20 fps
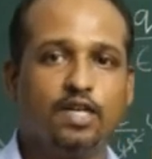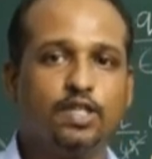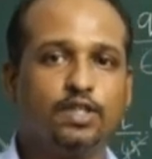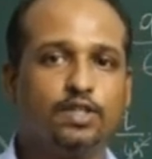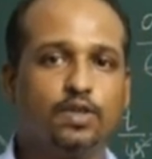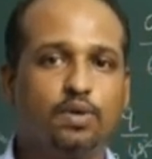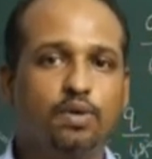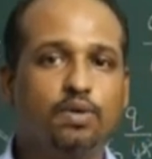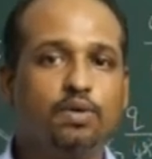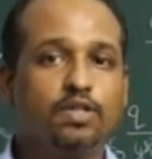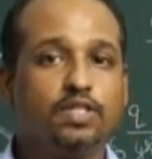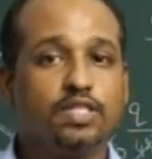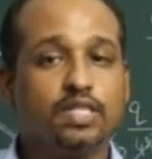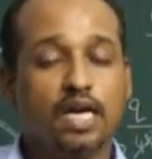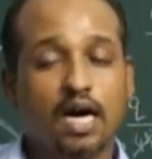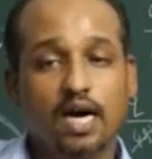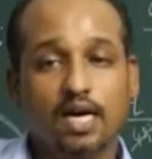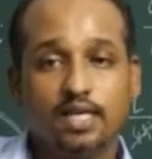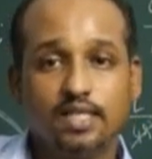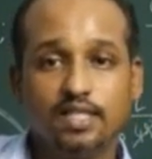So
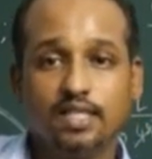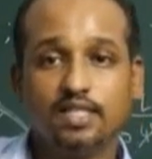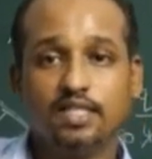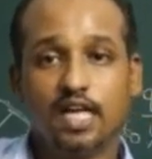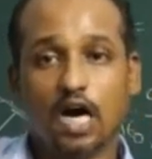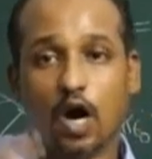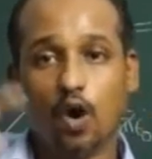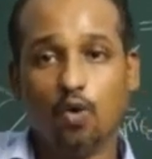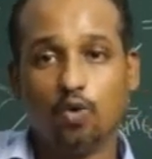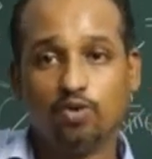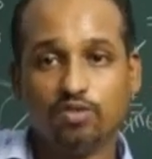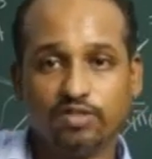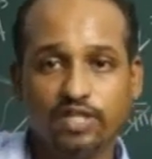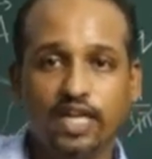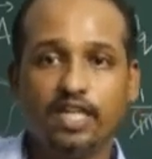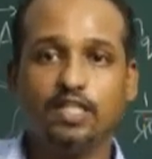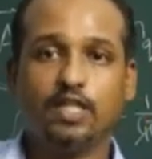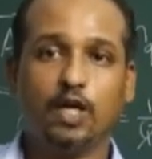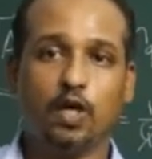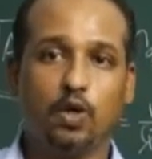charges
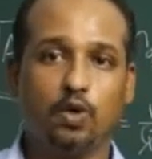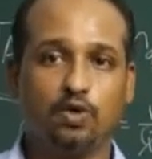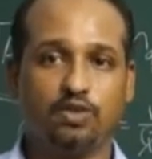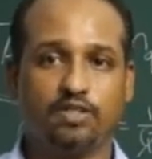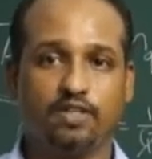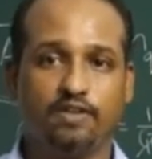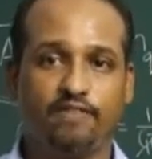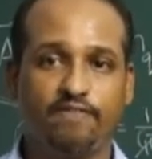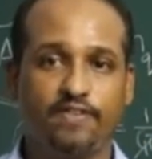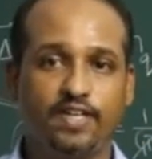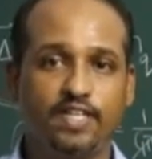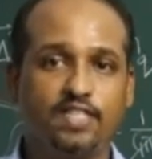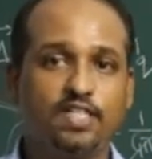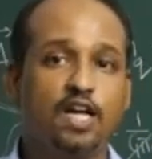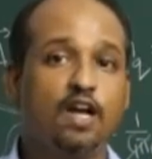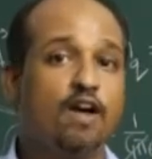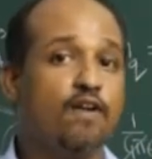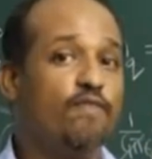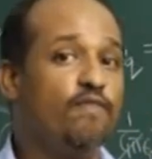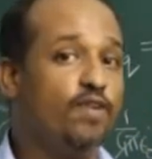outside the closed surface
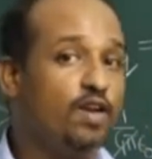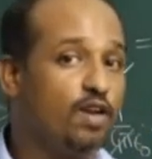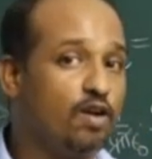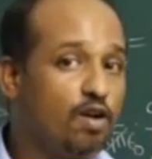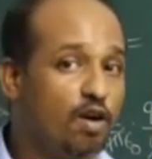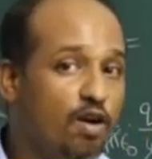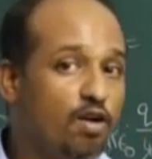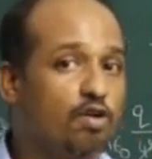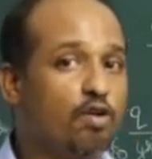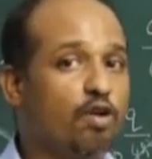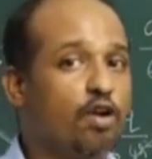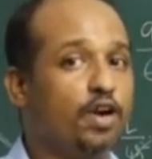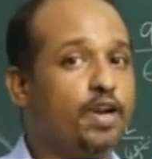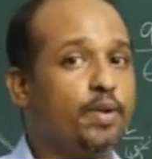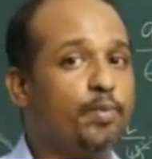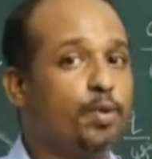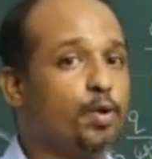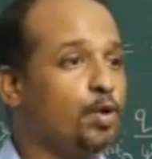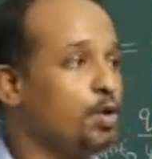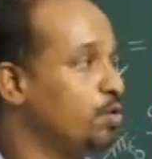will not
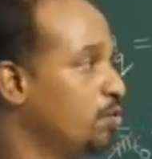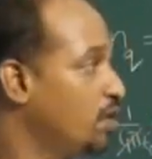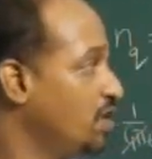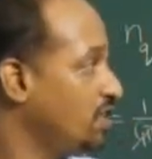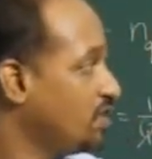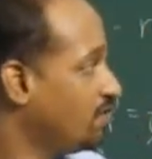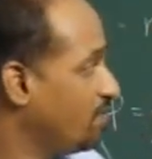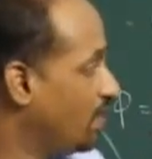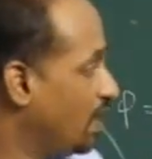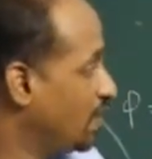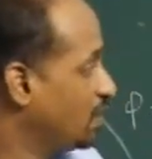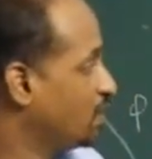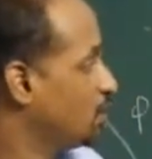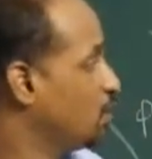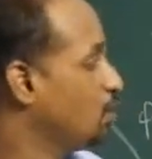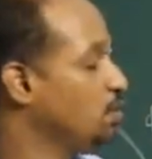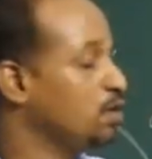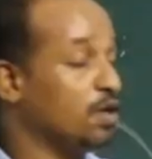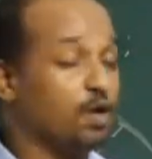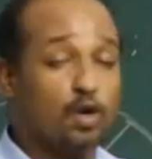contribute towards flux
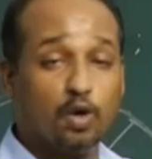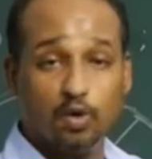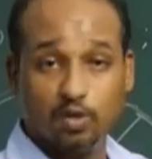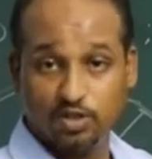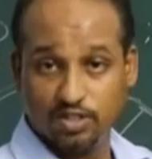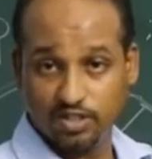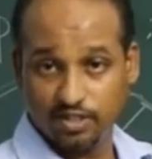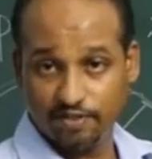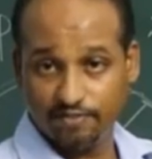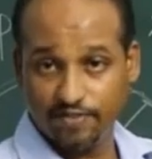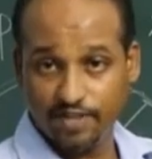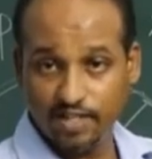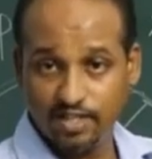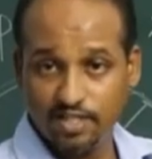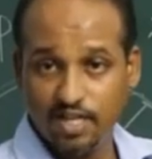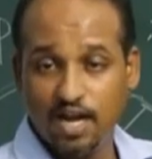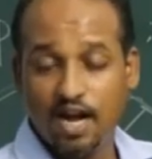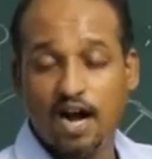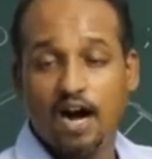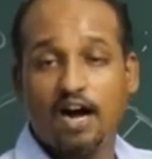through the closed
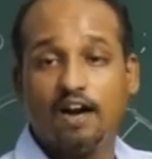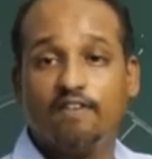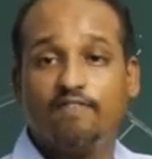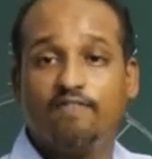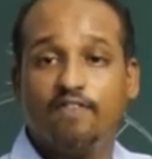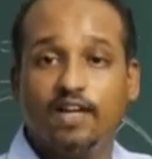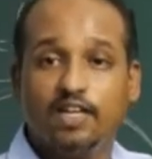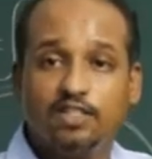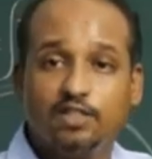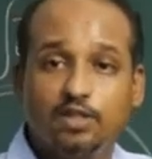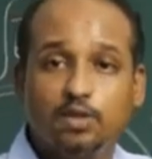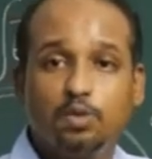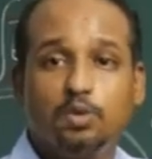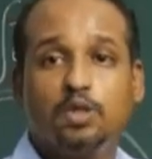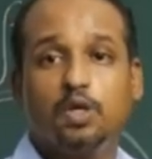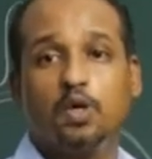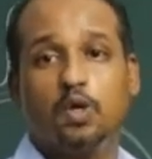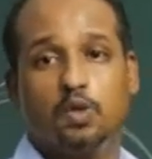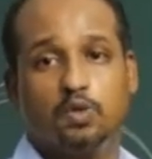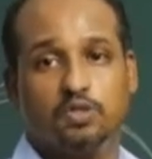surface, and flux through
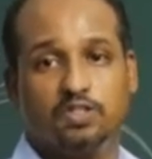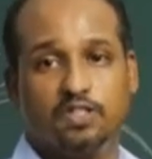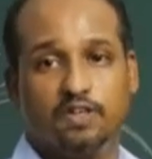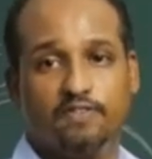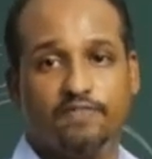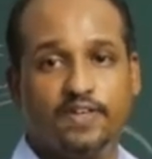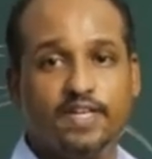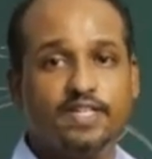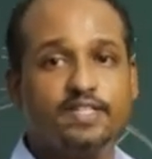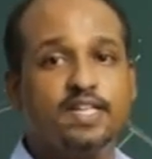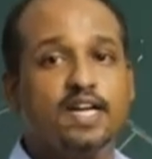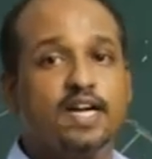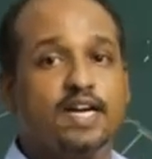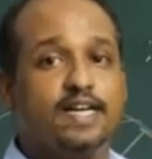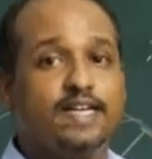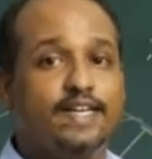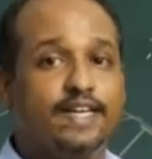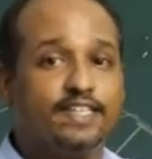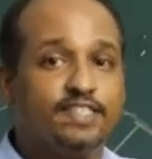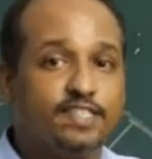the closed surface
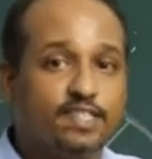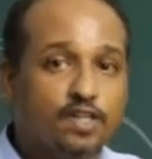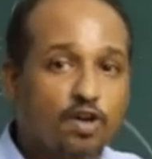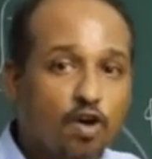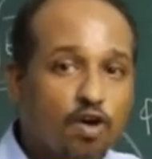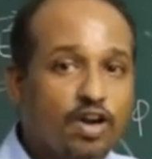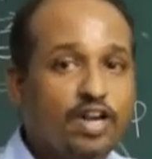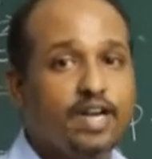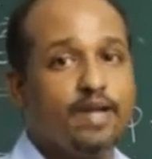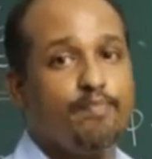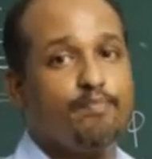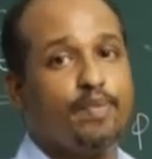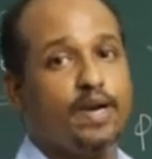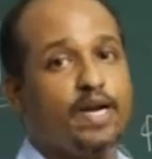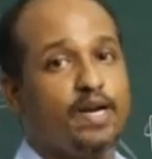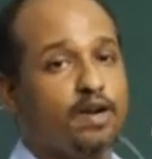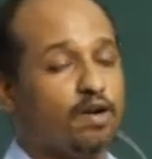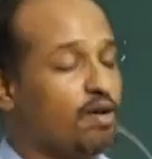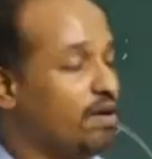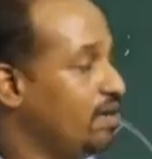does not
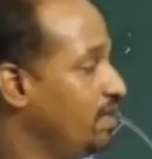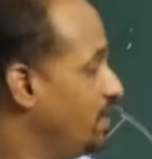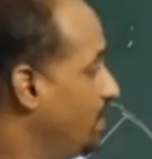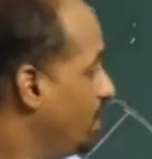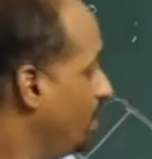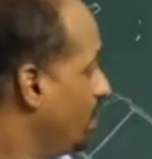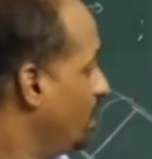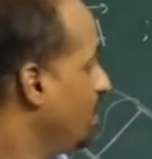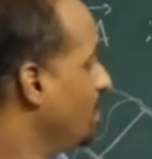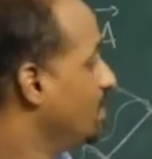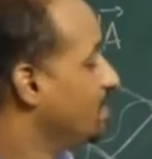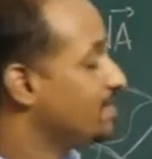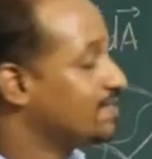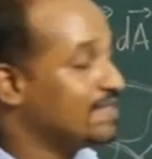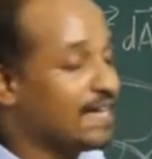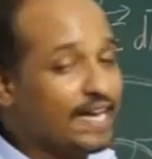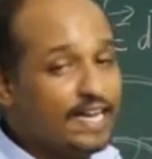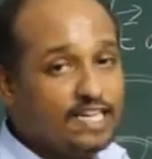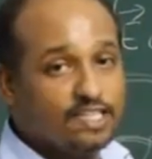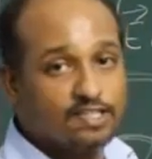depend on the
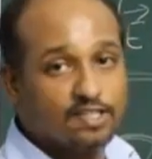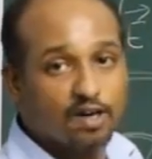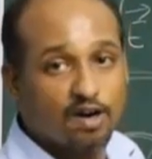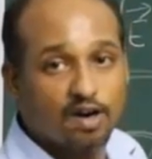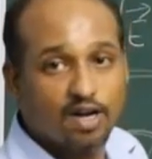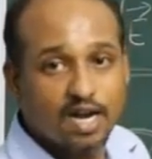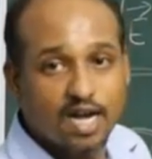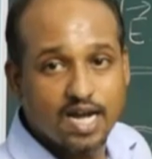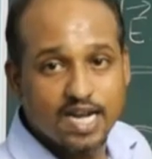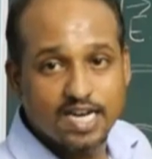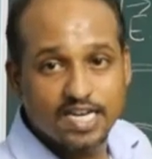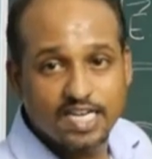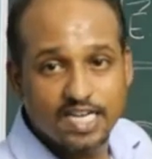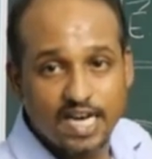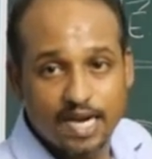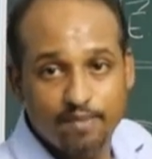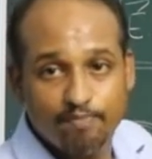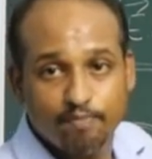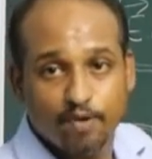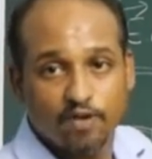size or
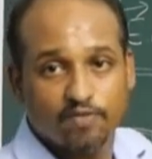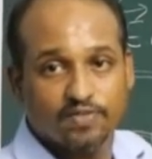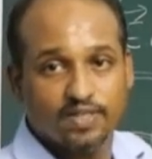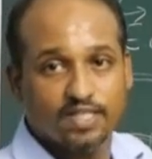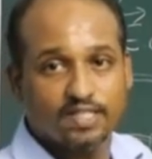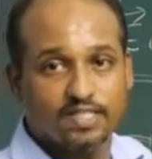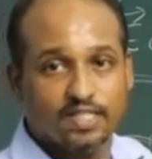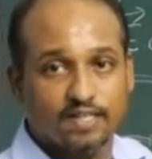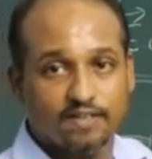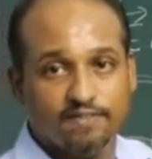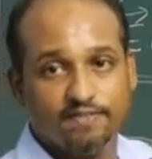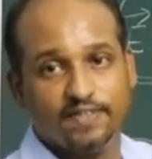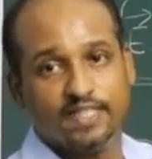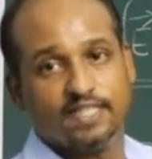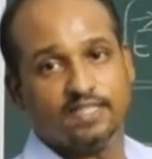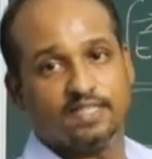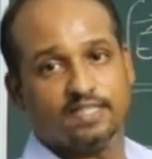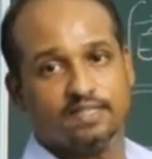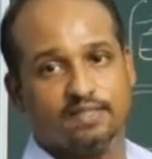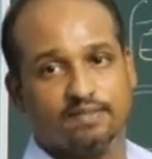shape of the
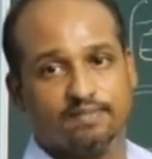surface.